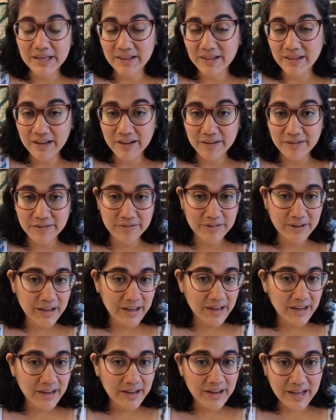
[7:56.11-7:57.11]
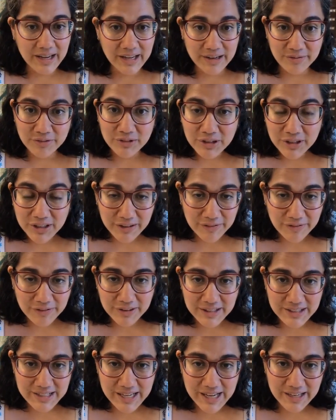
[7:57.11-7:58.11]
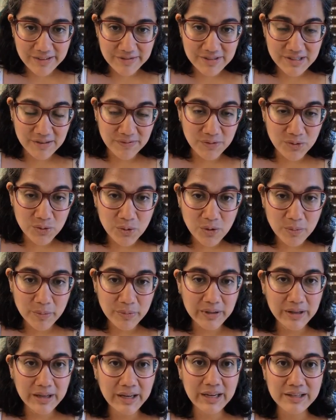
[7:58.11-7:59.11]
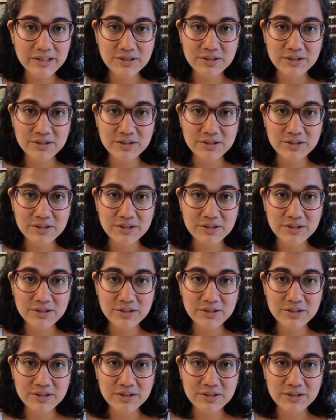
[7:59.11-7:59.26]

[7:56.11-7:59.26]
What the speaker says: I love kind of looking for this kind of stuff normally.